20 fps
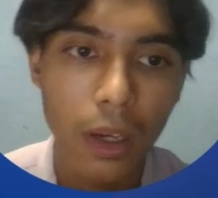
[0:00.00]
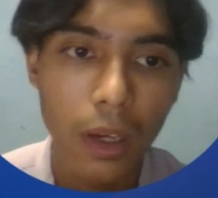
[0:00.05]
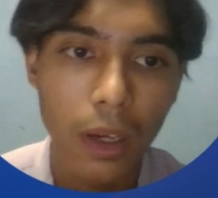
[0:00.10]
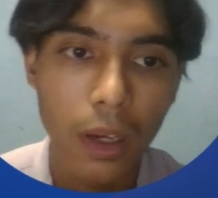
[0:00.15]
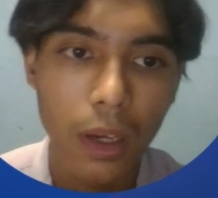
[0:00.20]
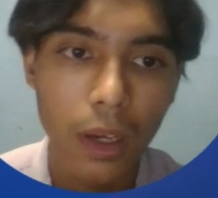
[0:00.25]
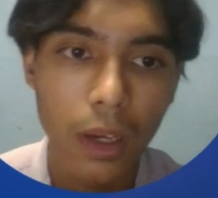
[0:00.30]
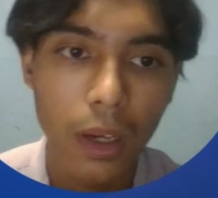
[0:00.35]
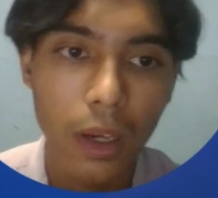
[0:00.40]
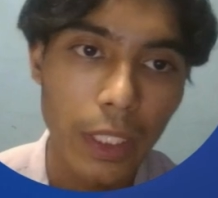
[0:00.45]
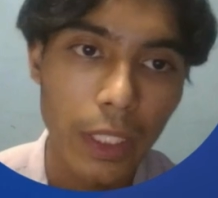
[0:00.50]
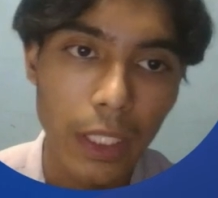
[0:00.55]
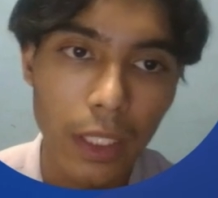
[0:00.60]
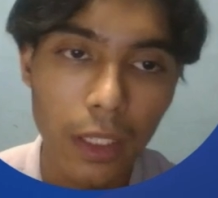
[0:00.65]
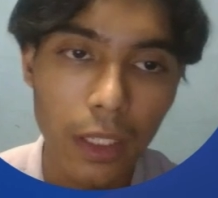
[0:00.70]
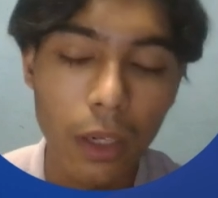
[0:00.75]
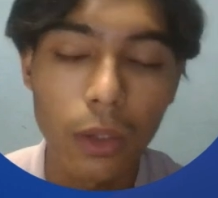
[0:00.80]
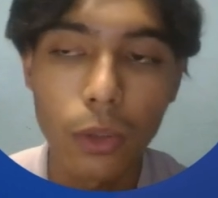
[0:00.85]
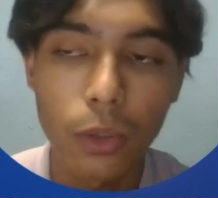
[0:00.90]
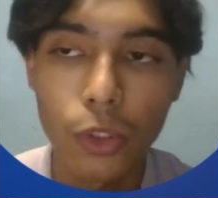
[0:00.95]
For the
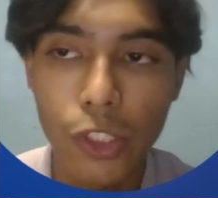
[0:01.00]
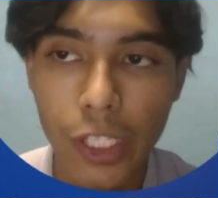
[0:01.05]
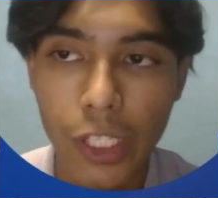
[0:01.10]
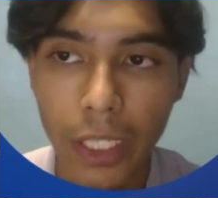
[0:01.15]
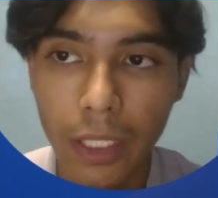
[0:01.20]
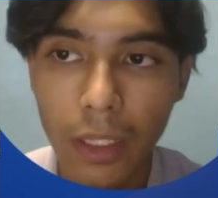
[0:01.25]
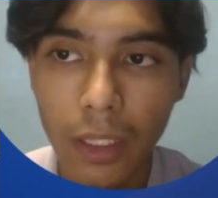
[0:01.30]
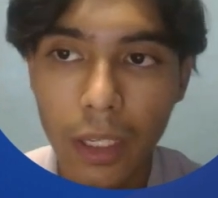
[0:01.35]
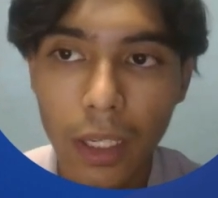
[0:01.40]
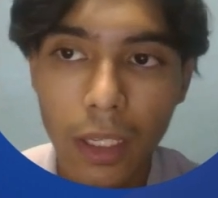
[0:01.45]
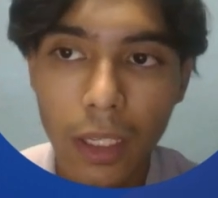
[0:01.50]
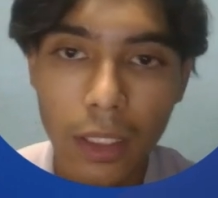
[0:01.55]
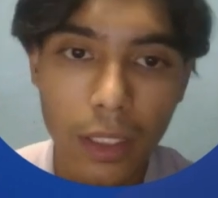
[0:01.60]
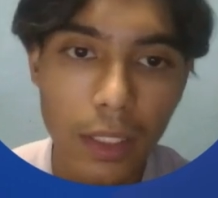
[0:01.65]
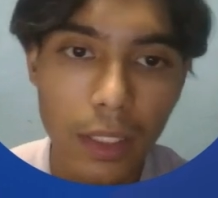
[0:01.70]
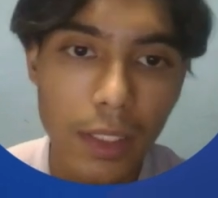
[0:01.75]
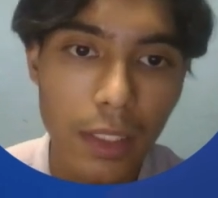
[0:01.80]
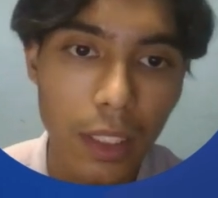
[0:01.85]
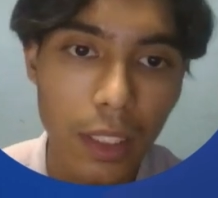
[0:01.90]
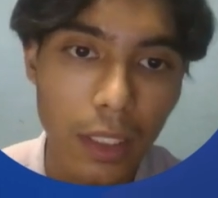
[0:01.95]
conclusion, the
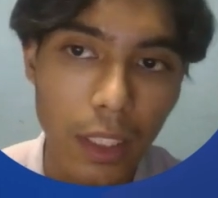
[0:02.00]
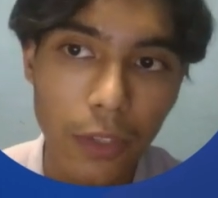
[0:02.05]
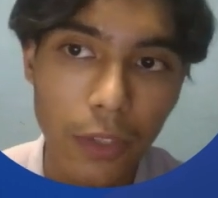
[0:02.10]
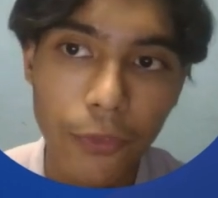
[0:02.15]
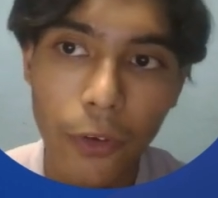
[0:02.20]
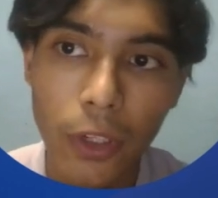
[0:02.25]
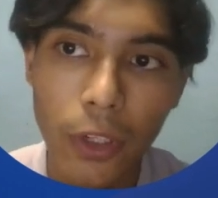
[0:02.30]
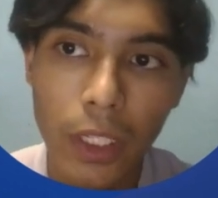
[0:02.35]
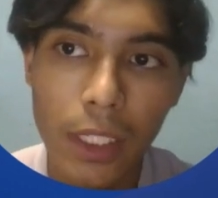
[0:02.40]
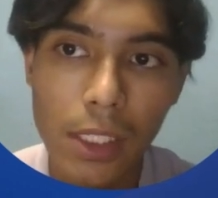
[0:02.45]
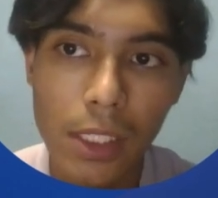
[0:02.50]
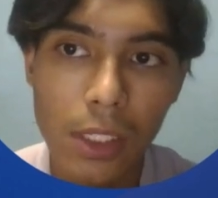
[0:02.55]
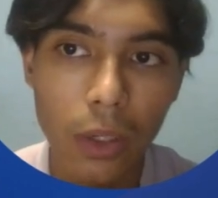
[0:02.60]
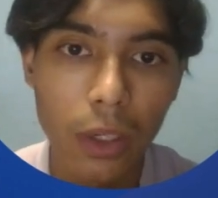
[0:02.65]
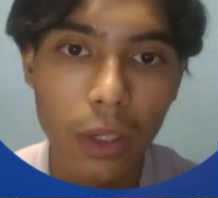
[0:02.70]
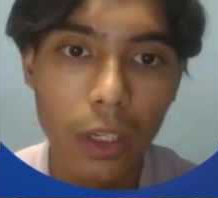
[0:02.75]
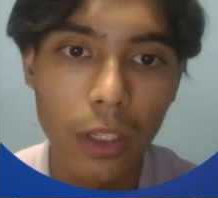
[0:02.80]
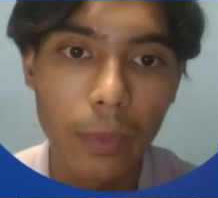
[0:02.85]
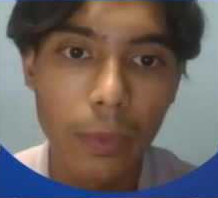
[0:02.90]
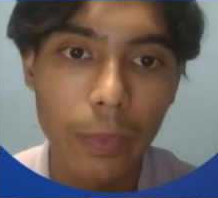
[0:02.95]
study focused
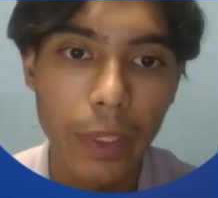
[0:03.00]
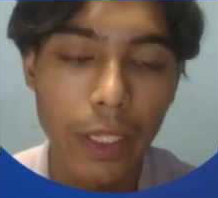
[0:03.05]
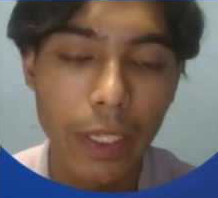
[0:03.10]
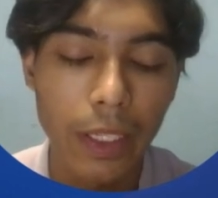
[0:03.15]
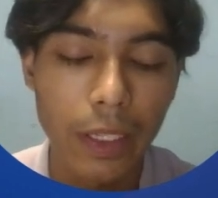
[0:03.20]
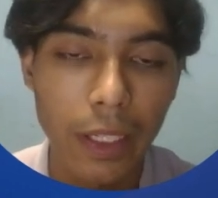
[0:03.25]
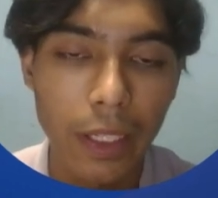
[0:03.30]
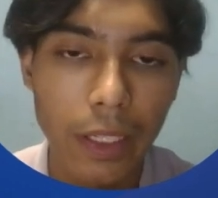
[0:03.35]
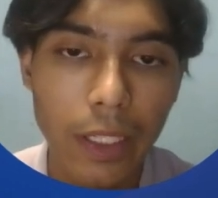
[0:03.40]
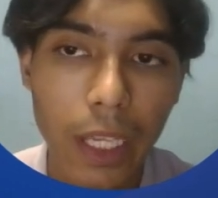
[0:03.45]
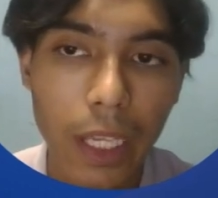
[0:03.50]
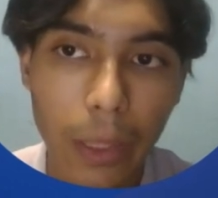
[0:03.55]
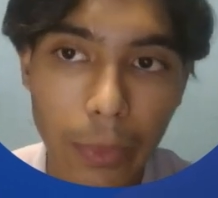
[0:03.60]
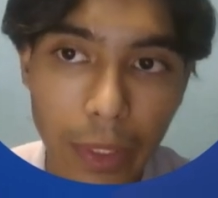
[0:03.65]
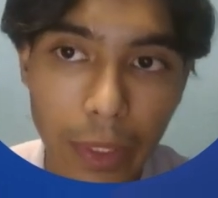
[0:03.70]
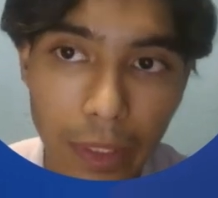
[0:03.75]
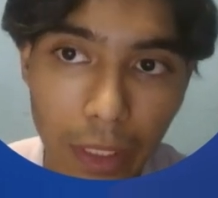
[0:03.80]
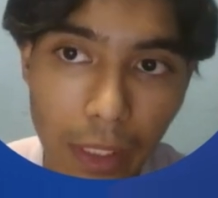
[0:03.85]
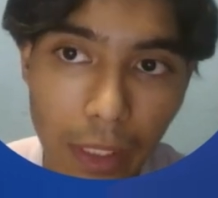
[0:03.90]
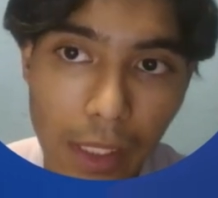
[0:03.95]
on predicting
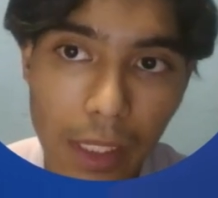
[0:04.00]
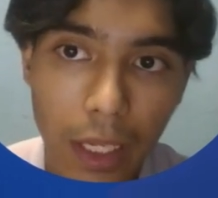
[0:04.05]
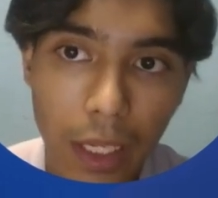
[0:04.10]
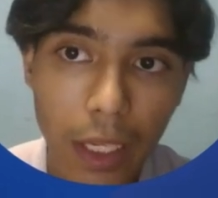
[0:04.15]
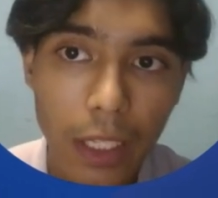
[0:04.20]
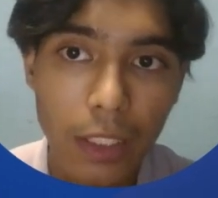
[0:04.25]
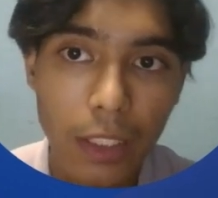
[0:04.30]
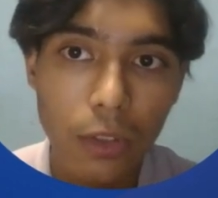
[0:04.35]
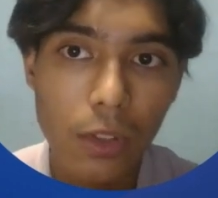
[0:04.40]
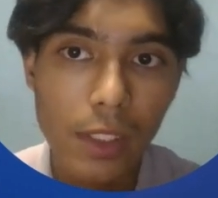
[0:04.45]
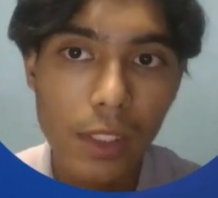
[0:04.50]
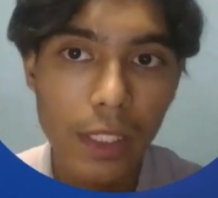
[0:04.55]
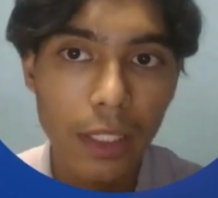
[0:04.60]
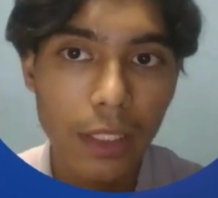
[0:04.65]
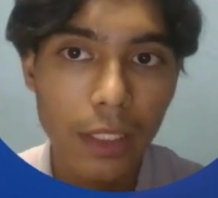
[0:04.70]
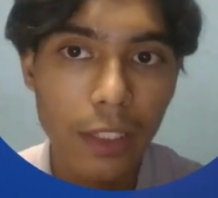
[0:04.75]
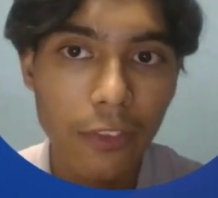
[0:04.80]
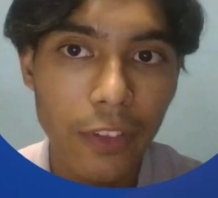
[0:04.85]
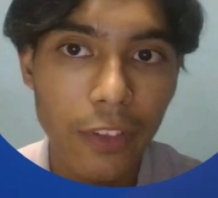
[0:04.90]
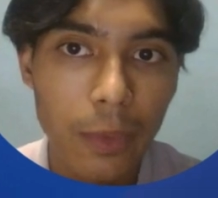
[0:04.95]
diabetes using
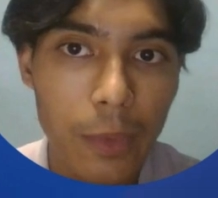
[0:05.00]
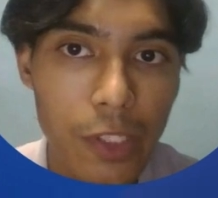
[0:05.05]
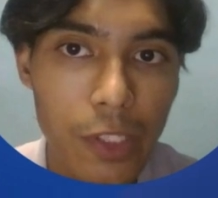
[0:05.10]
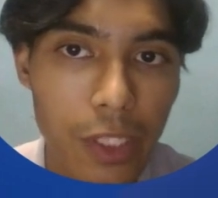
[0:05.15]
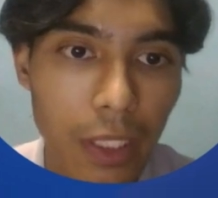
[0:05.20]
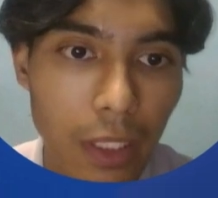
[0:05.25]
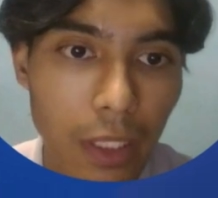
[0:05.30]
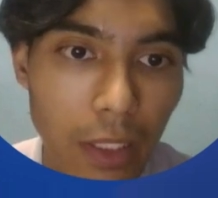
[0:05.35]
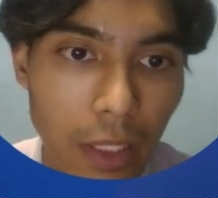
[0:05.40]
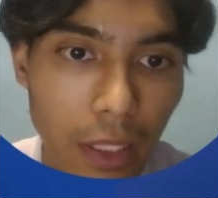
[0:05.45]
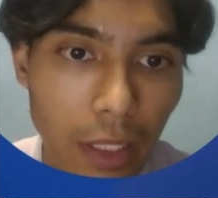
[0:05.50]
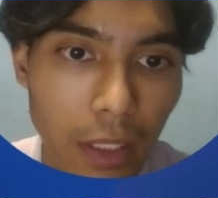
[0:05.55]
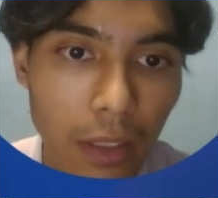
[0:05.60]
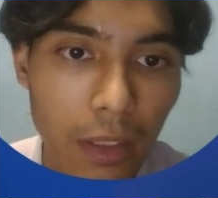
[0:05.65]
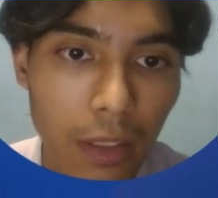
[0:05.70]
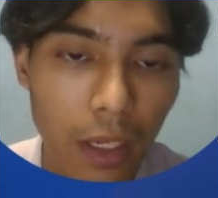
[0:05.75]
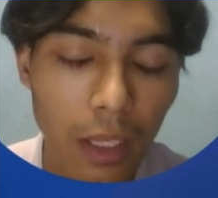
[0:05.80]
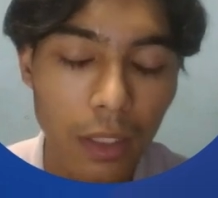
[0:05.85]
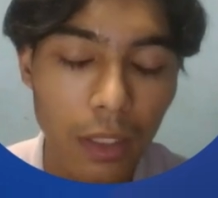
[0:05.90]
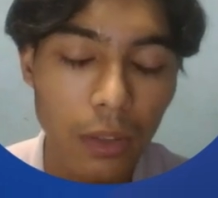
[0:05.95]
different machine learning
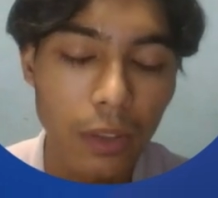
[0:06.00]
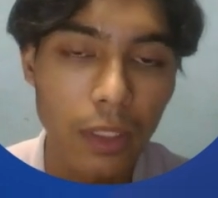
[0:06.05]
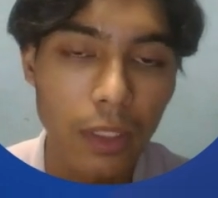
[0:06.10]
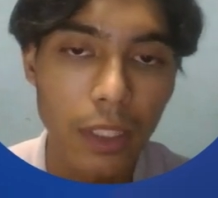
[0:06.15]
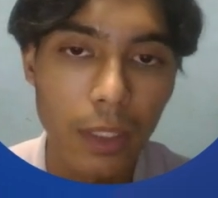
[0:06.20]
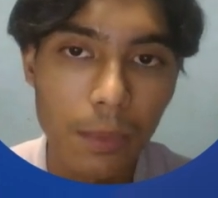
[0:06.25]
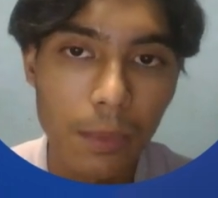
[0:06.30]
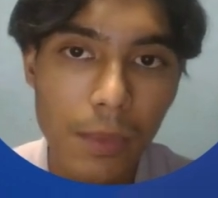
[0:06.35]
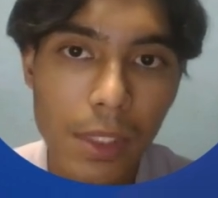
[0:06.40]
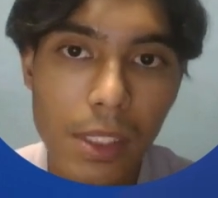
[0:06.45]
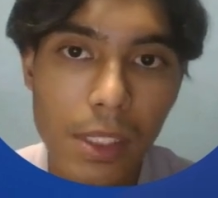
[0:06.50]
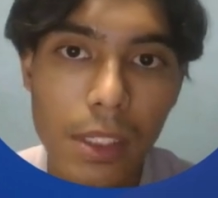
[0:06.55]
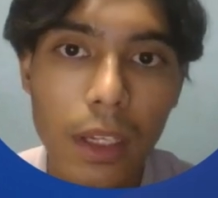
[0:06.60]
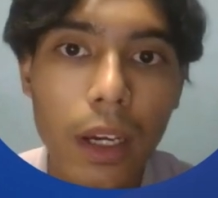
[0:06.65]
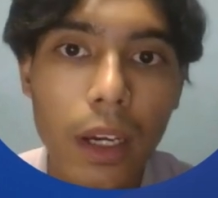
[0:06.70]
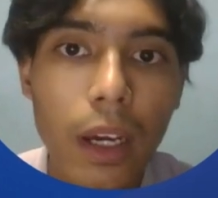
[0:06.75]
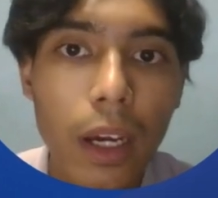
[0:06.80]
algorithms,